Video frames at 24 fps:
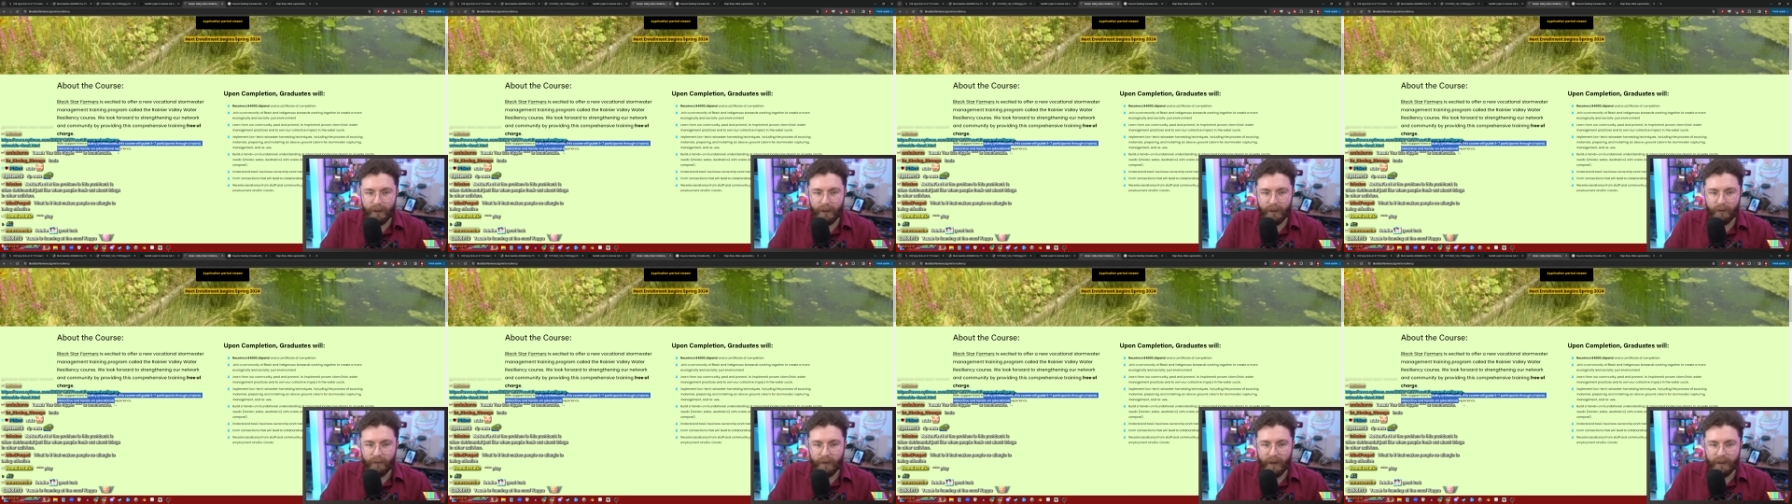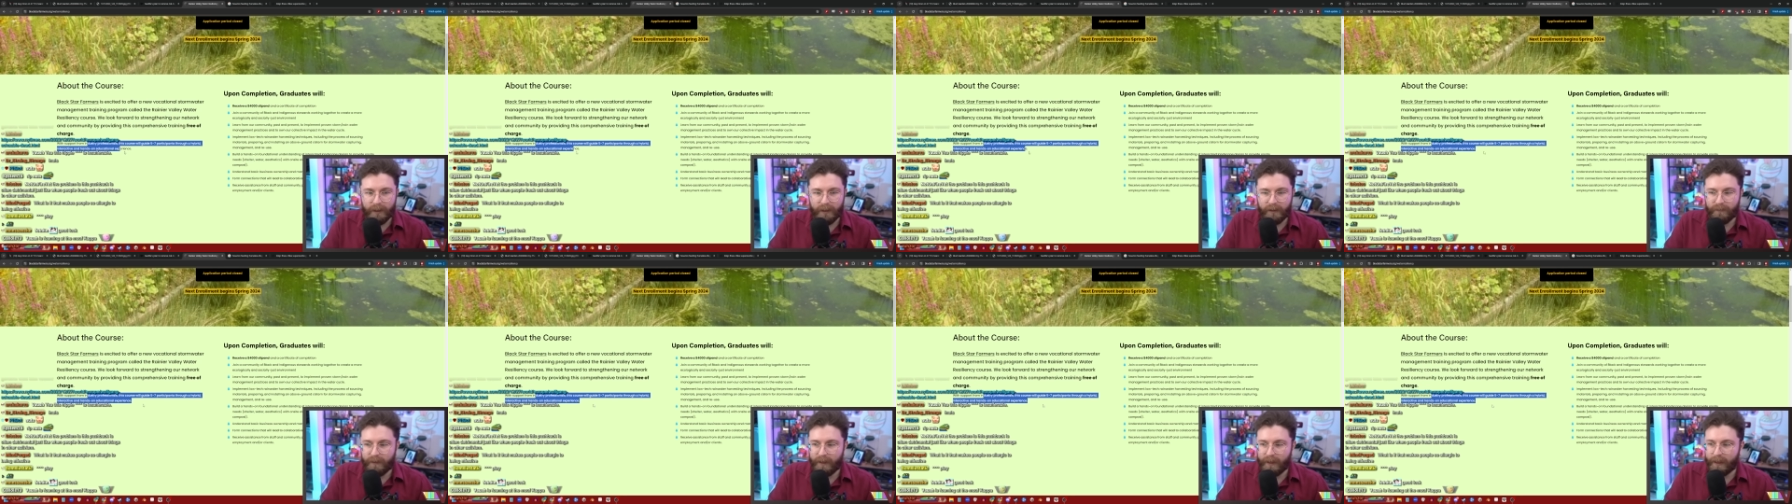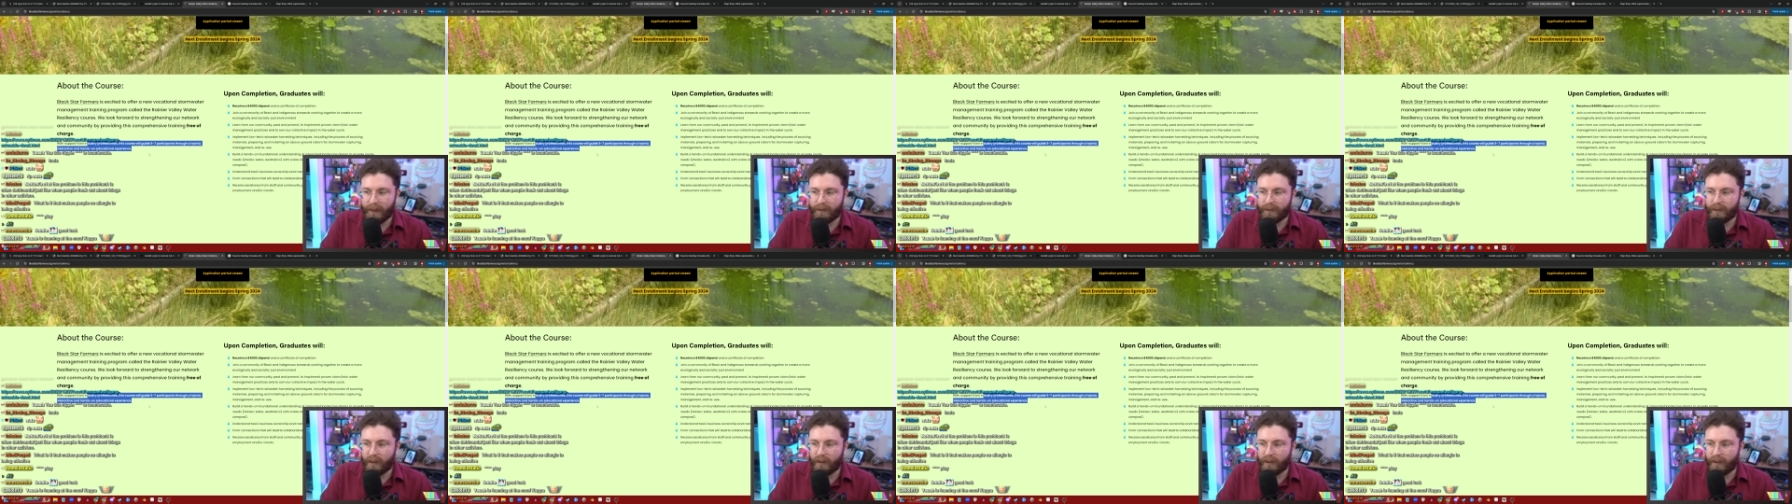interactive, and
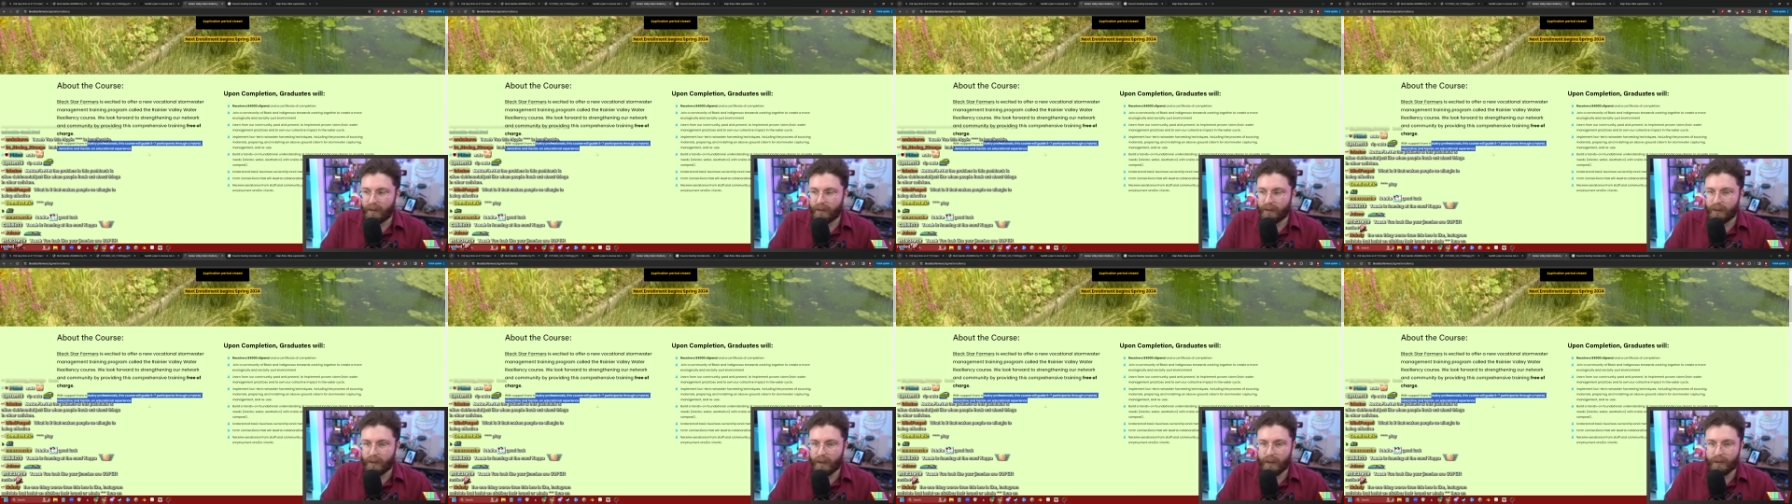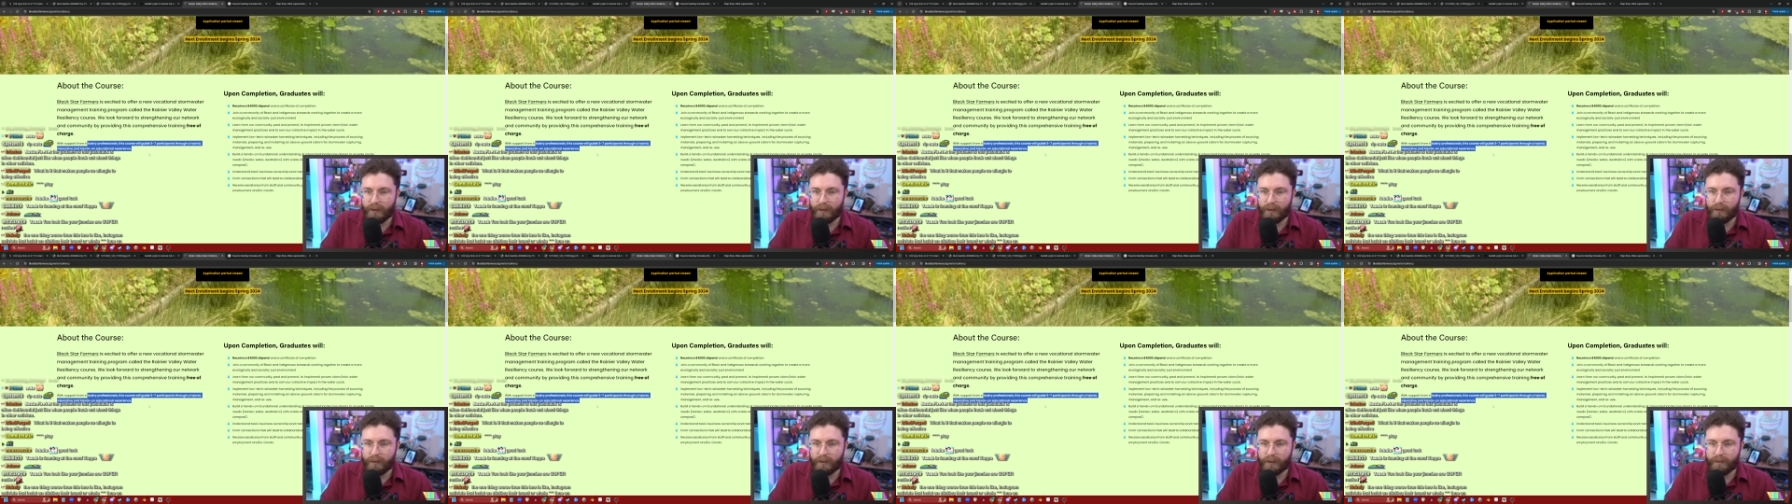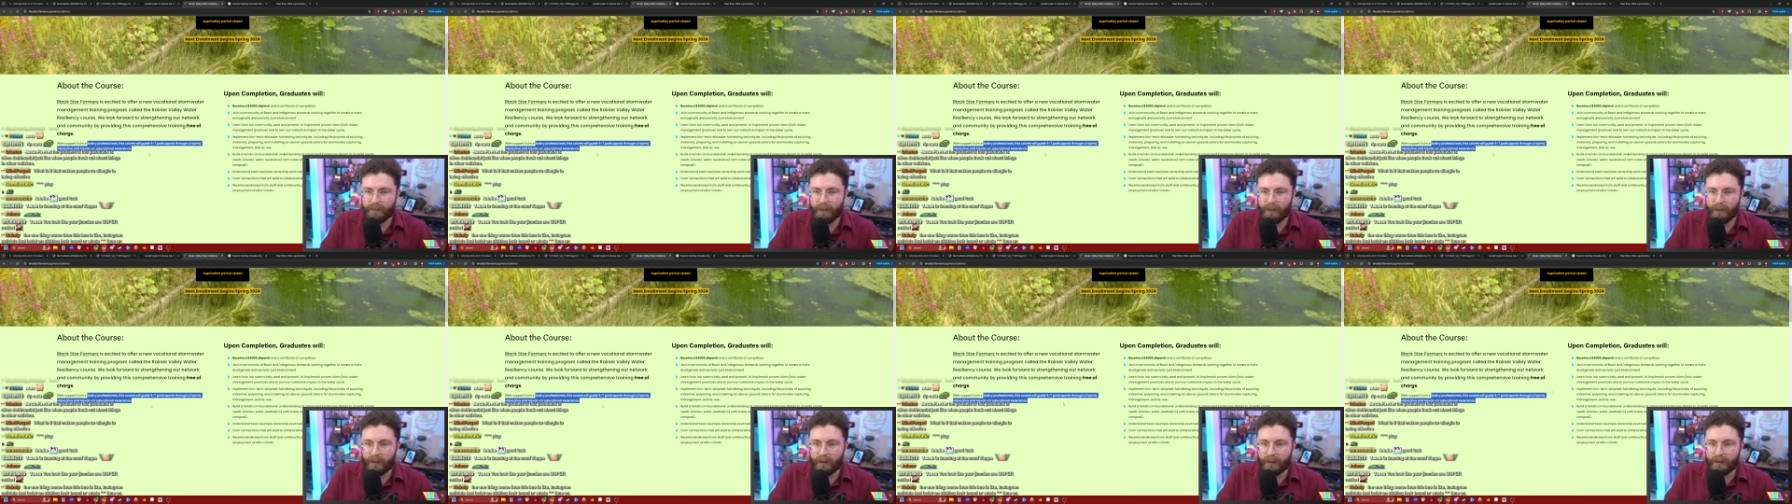hands-on educational
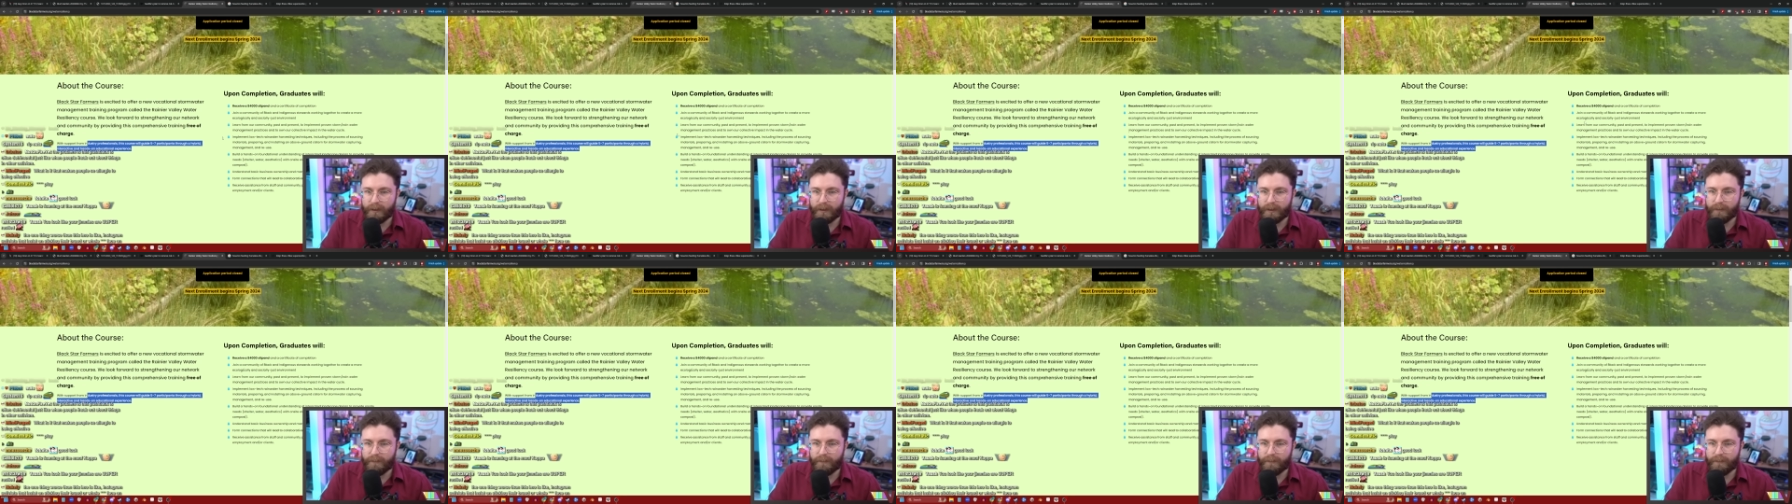experience.